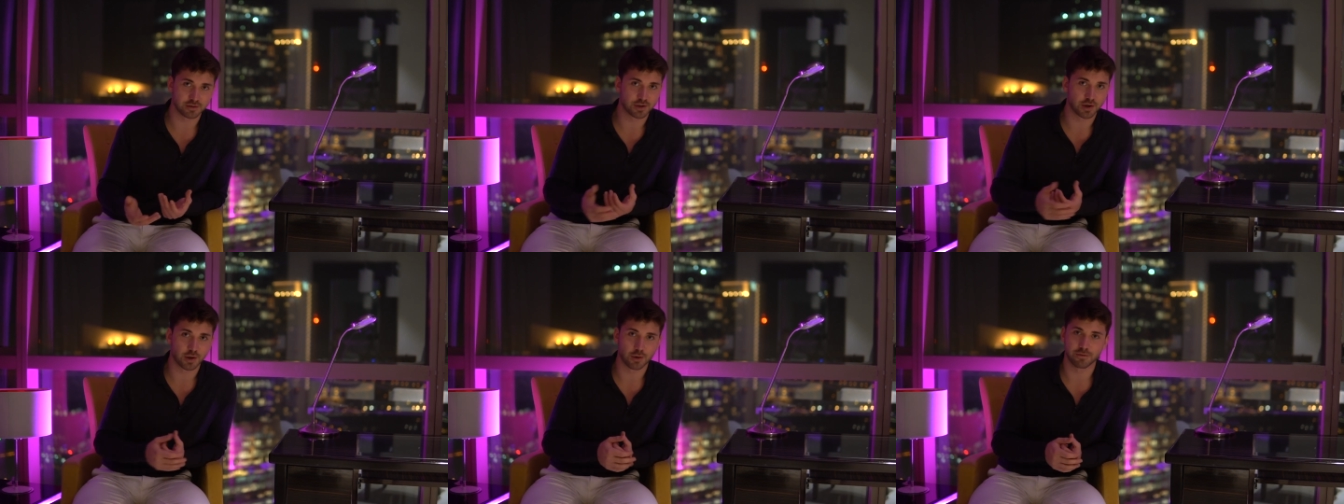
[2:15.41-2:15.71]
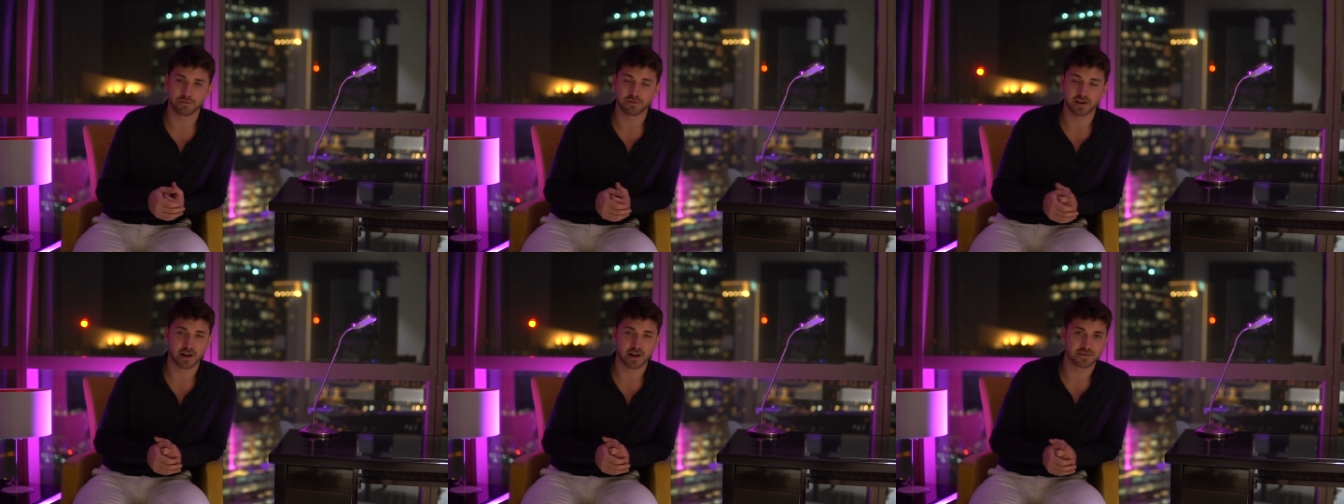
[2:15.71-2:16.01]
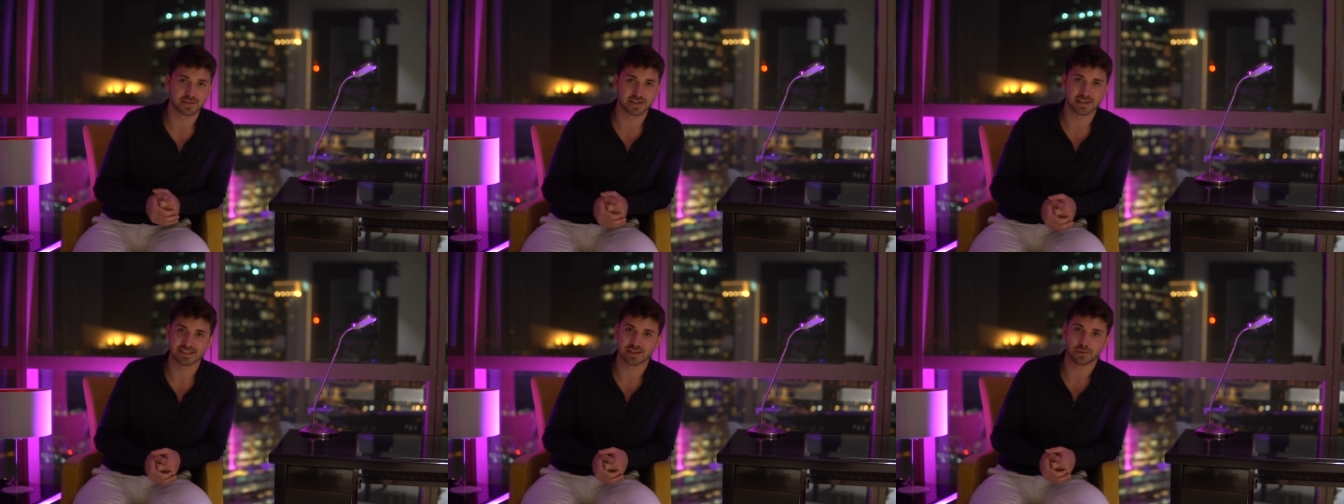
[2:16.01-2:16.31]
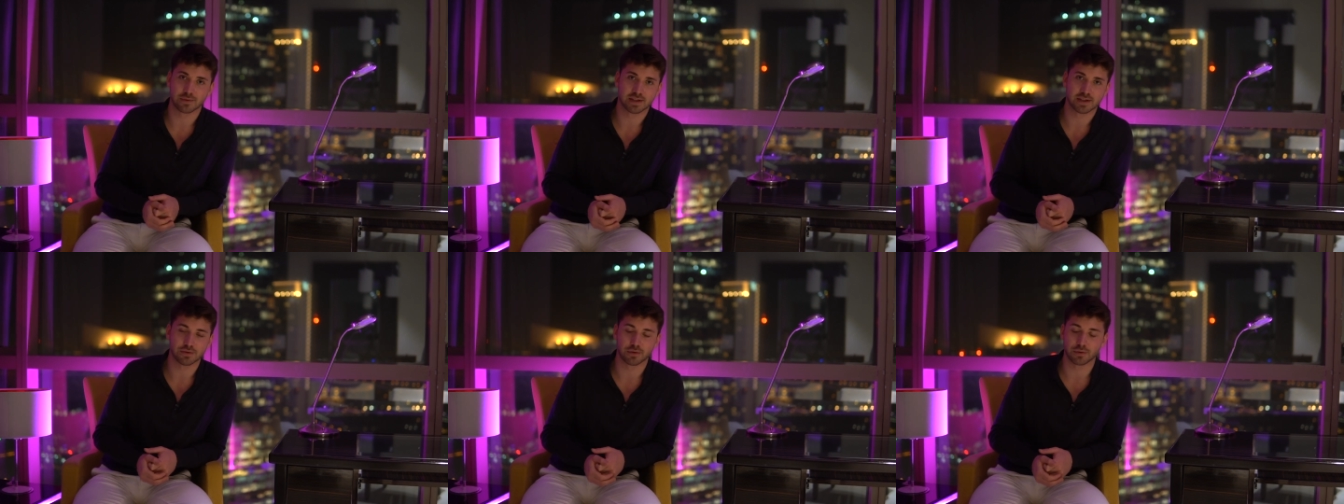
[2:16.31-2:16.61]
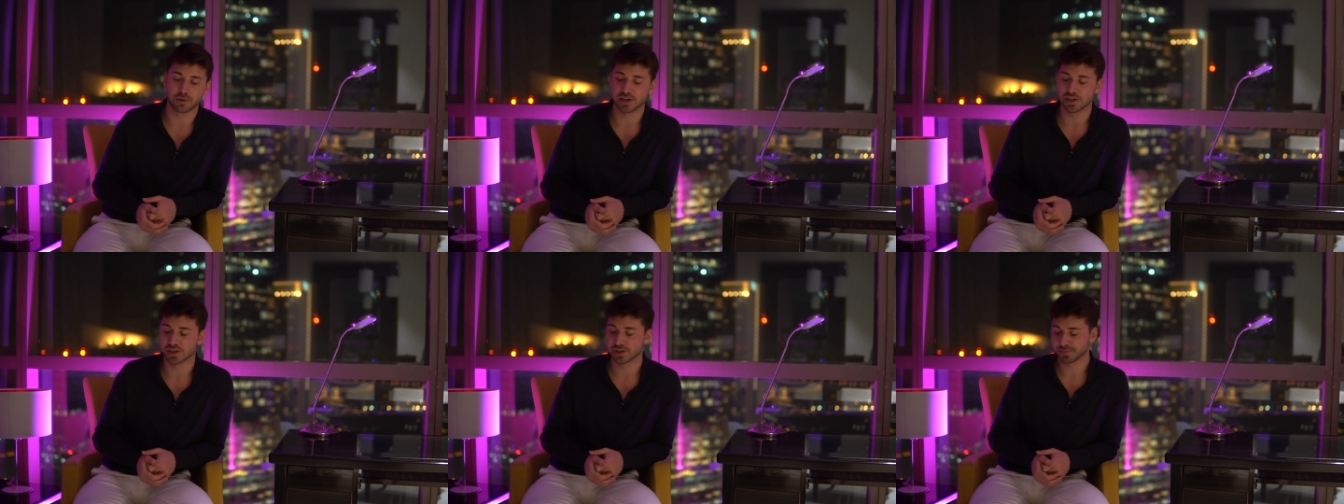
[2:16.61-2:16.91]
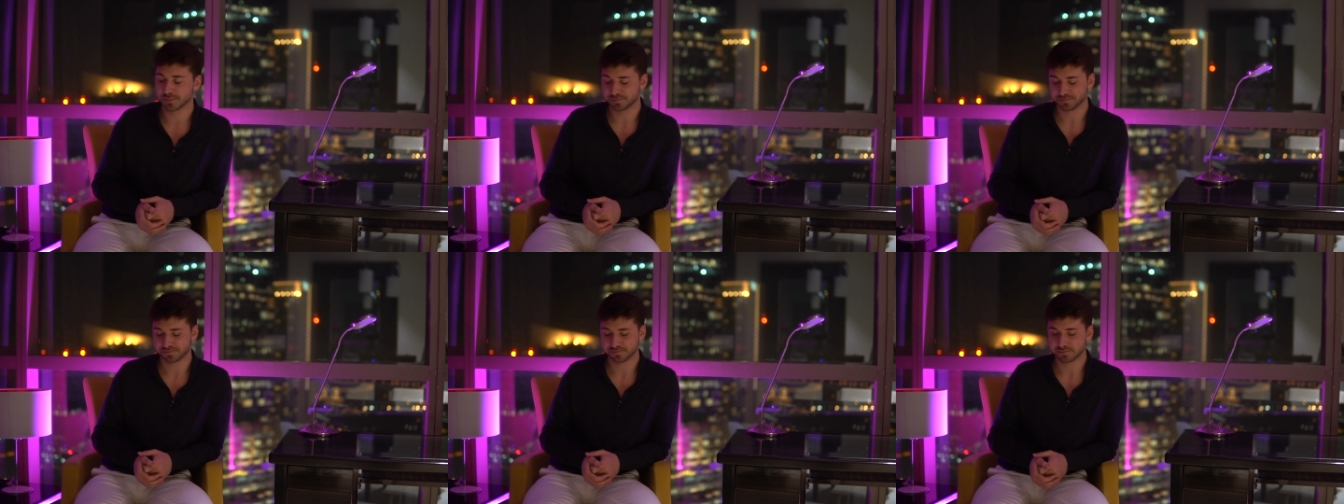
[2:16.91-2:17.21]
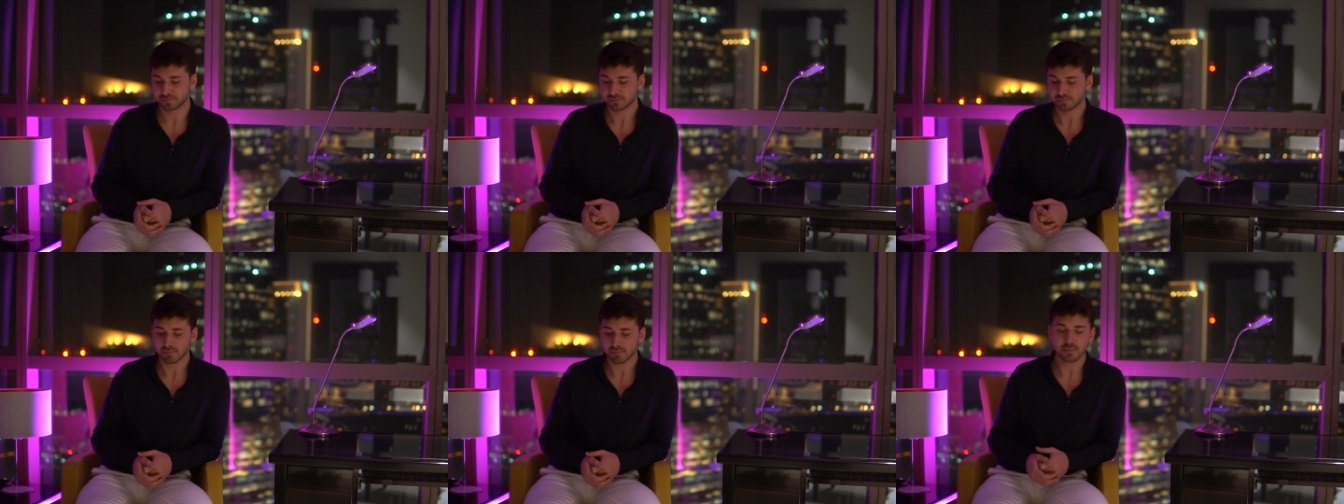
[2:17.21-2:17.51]
you know, five, 600 euro-ish,
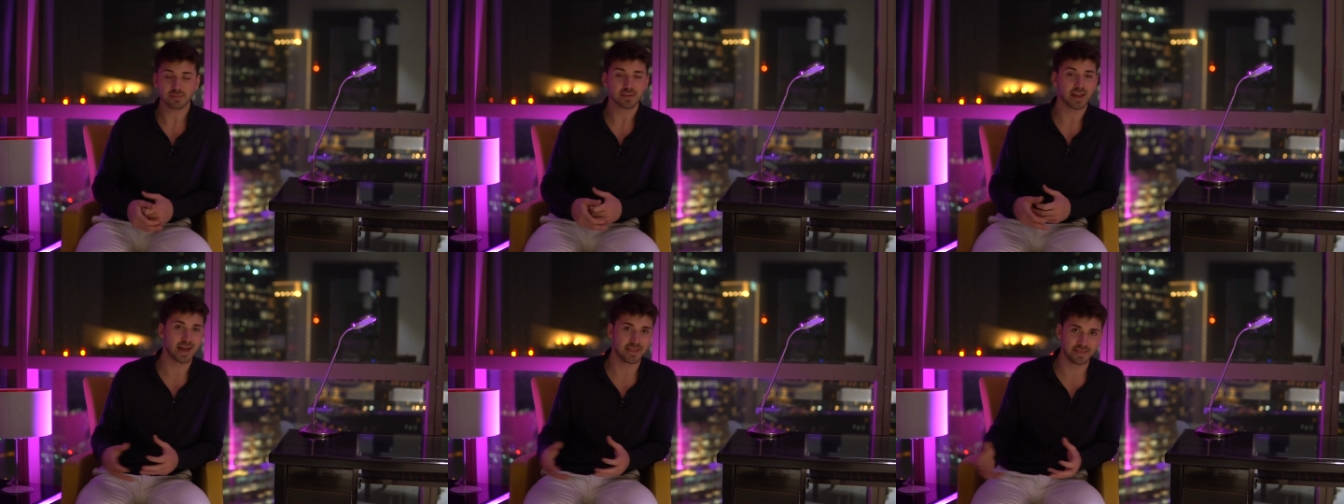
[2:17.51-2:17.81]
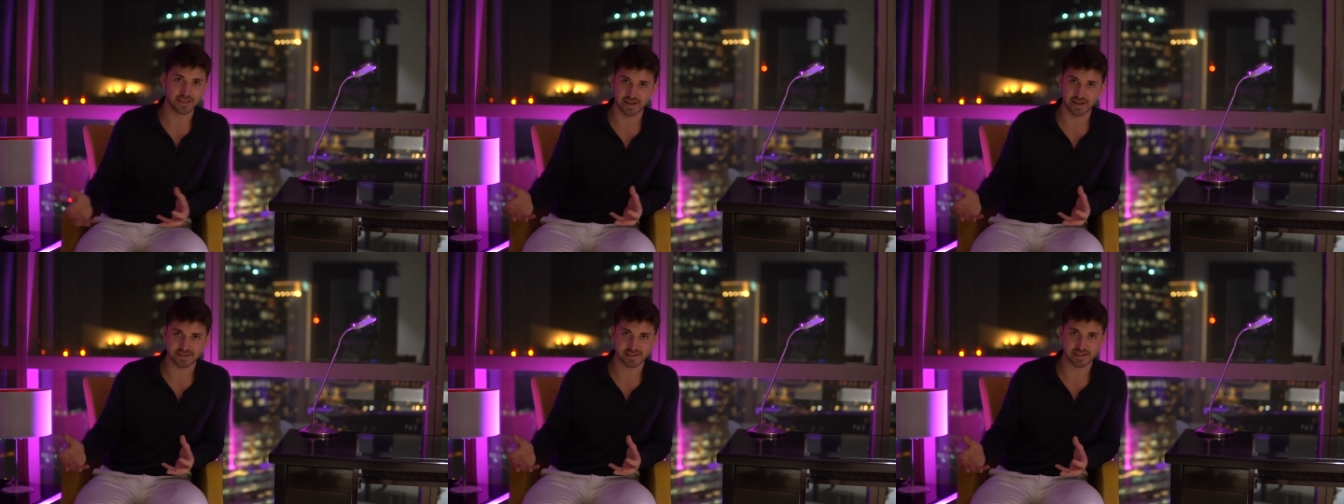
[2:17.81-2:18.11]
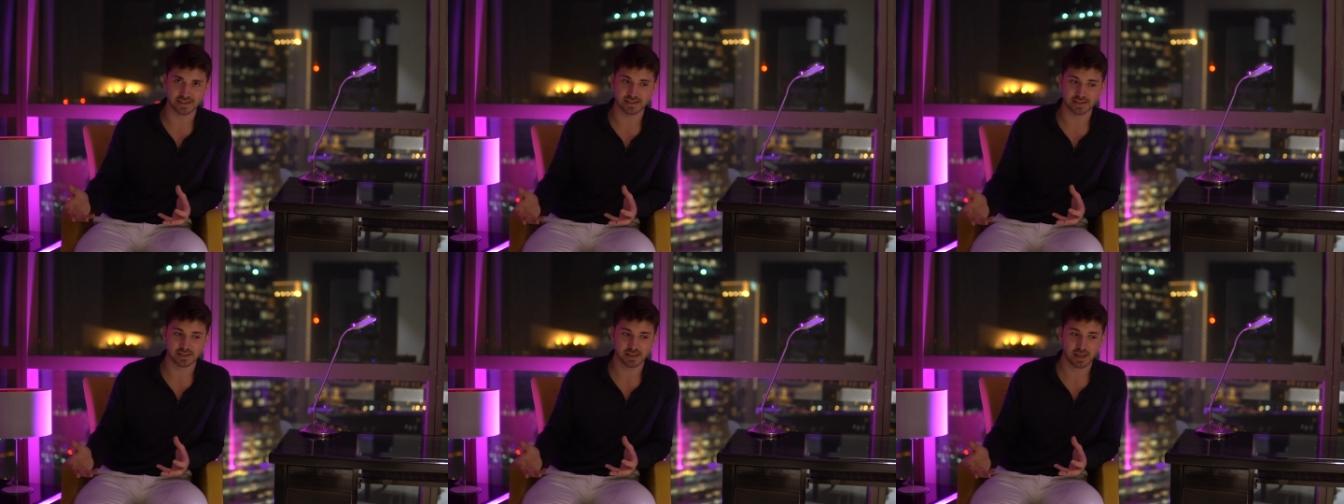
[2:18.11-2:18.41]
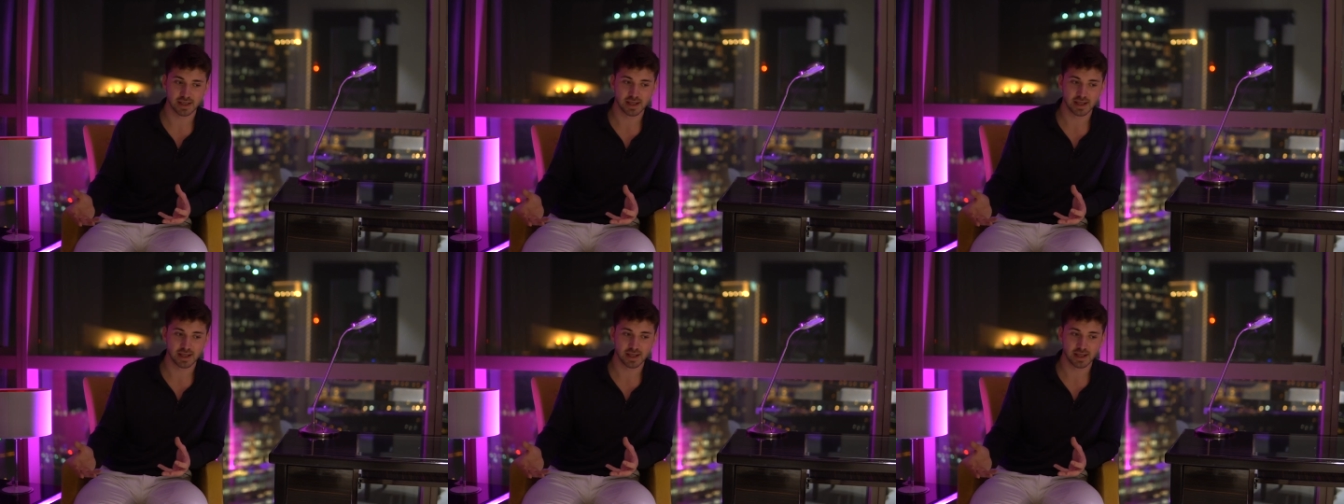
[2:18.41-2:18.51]
and that's it.